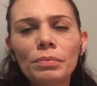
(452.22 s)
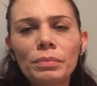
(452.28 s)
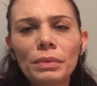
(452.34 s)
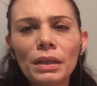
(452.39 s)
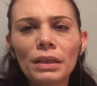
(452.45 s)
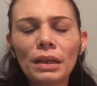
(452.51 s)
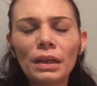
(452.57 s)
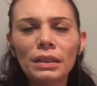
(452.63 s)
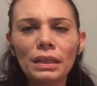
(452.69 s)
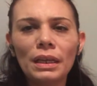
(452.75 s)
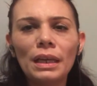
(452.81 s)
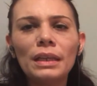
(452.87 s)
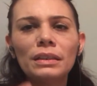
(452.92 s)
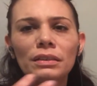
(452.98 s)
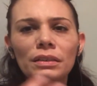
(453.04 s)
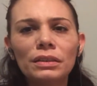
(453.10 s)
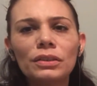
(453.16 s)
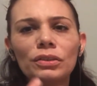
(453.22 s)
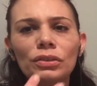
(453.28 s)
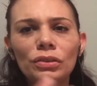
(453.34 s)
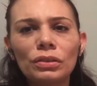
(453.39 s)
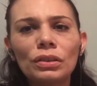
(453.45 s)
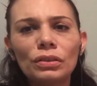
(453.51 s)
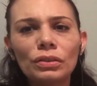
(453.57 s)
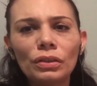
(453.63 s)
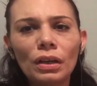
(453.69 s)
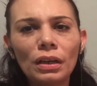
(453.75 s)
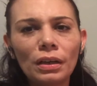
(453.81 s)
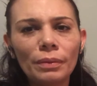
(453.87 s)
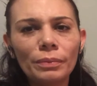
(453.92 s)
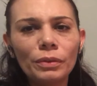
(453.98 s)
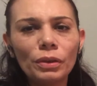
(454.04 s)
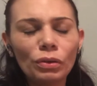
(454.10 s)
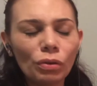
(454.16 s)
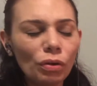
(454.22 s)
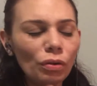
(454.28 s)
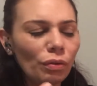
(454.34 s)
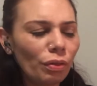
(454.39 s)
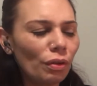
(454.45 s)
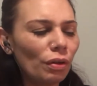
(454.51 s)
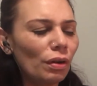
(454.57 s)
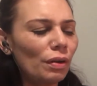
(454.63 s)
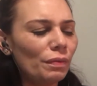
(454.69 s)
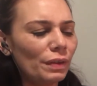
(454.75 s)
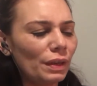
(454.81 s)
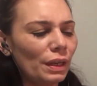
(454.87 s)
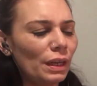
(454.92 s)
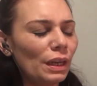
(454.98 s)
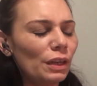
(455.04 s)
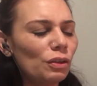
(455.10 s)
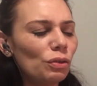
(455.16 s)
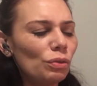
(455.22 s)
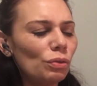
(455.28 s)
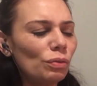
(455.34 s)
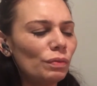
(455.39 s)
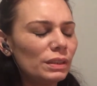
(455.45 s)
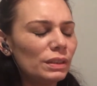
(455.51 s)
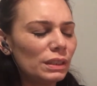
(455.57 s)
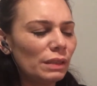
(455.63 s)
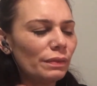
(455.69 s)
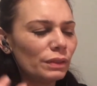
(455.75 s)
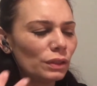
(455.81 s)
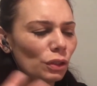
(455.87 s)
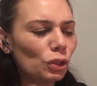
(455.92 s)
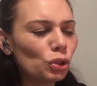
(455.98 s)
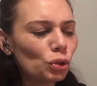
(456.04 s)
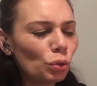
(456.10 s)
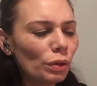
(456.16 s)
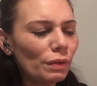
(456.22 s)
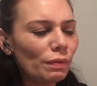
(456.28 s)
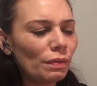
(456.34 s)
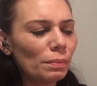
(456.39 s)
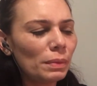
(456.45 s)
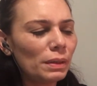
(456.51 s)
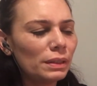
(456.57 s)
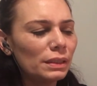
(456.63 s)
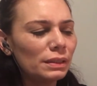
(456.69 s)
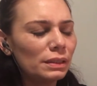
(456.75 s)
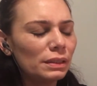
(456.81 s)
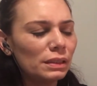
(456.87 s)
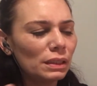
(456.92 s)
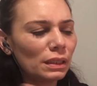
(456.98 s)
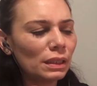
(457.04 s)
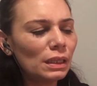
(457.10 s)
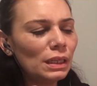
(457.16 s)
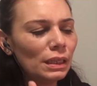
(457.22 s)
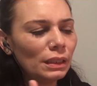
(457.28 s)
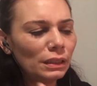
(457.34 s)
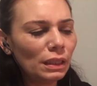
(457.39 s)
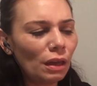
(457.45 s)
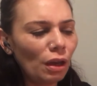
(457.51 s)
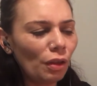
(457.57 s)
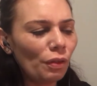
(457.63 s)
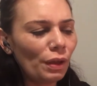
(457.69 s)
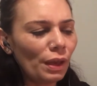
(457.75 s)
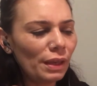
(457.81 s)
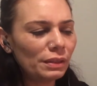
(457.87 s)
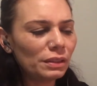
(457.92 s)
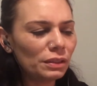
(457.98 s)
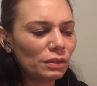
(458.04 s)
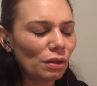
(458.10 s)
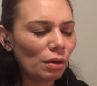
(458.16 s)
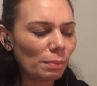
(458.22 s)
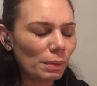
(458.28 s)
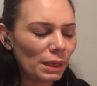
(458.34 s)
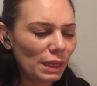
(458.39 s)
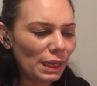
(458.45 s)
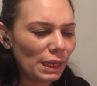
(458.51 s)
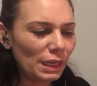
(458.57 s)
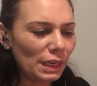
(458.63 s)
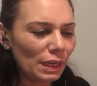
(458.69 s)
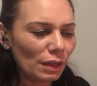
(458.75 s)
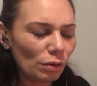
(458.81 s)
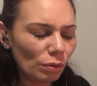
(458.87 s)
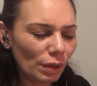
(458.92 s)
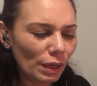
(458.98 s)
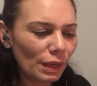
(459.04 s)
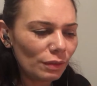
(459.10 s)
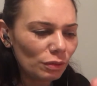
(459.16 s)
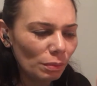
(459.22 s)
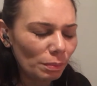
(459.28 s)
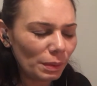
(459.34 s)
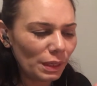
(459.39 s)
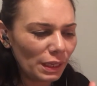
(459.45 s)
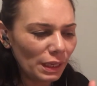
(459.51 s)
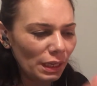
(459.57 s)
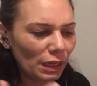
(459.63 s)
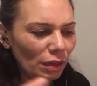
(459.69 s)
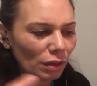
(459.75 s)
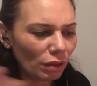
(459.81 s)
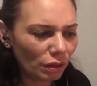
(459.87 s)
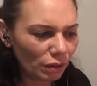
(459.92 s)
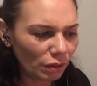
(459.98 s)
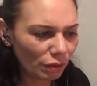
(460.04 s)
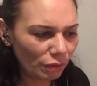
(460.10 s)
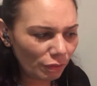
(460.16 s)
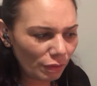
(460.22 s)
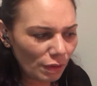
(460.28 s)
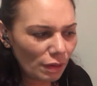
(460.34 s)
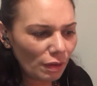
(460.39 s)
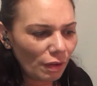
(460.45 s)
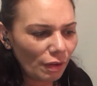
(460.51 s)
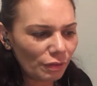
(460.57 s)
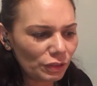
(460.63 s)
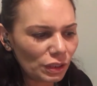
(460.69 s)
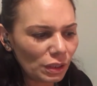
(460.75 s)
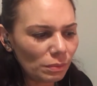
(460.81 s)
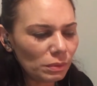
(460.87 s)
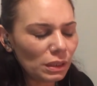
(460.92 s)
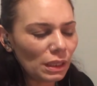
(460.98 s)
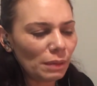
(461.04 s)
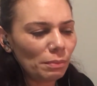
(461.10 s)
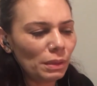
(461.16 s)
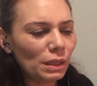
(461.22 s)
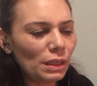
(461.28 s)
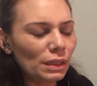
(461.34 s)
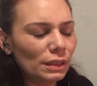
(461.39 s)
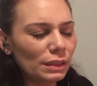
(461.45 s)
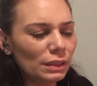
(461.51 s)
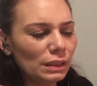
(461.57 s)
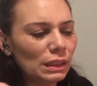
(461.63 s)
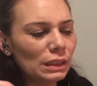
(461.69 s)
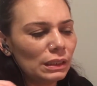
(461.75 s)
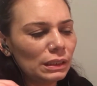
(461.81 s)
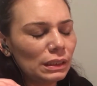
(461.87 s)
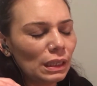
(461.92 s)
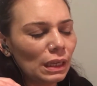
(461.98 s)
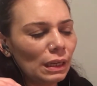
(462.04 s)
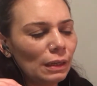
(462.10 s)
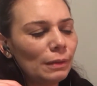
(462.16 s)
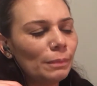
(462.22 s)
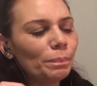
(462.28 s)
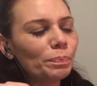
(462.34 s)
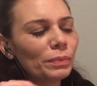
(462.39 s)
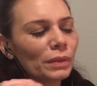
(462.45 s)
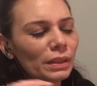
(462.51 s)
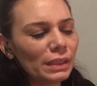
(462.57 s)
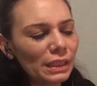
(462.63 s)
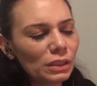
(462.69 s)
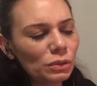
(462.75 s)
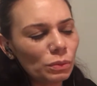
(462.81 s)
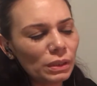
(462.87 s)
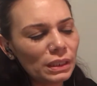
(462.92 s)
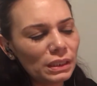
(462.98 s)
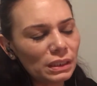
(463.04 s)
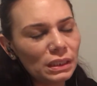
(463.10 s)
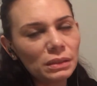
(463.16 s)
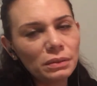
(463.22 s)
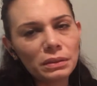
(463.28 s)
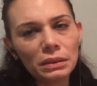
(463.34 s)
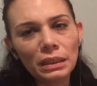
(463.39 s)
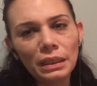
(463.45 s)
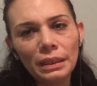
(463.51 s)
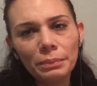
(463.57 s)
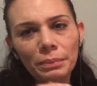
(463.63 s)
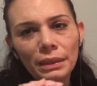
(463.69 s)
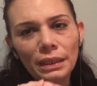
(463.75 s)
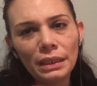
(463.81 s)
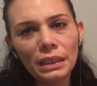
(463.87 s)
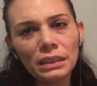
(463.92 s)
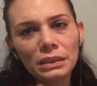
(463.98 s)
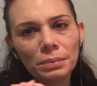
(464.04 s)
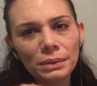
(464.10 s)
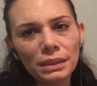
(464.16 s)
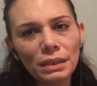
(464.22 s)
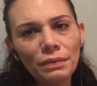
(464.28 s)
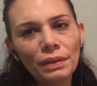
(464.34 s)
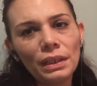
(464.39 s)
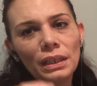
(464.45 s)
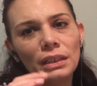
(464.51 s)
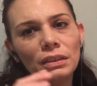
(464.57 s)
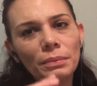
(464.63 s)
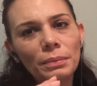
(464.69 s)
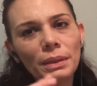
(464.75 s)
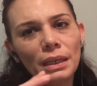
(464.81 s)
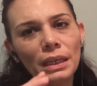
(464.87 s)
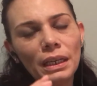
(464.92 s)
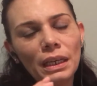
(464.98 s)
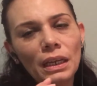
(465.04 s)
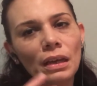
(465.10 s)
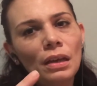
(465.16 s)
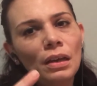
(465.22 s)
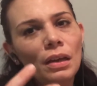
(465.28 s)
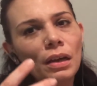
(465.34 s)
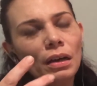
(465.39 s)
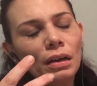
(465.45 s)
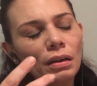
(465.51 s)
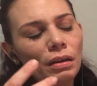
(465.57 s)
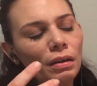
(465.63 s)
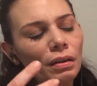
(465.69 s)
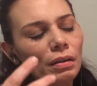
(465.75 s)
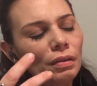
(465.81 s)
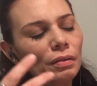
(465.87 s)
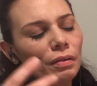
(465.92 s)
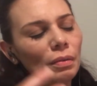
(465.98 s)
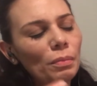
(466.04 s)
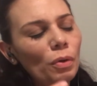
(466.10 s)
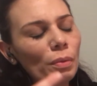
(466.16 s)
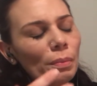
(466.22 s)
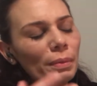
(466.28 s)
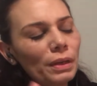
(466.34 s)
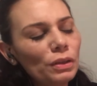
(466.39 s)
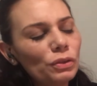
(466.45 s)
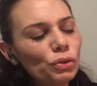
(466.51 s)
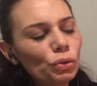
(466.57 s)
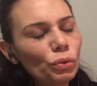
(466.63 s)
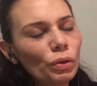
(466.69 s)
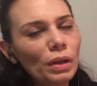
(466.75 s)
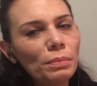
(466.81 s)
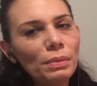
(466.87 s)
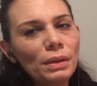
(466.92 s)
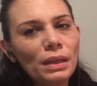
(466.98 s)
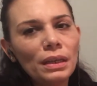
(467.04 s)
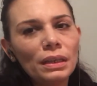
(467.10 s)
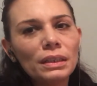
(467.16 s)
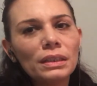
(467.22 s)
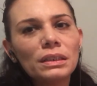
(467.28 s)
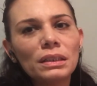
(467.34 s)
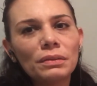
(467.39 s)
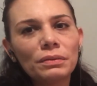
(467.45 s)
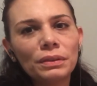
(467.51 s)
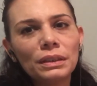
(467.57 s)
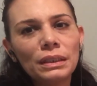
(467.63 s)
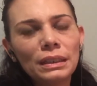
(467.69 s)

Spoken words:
it could indicate the growth of it and you receiving the joy from it. This is the other aces are beginning, okay, the beginning of something, because this one is in specifically the beginning of a moment of joy because of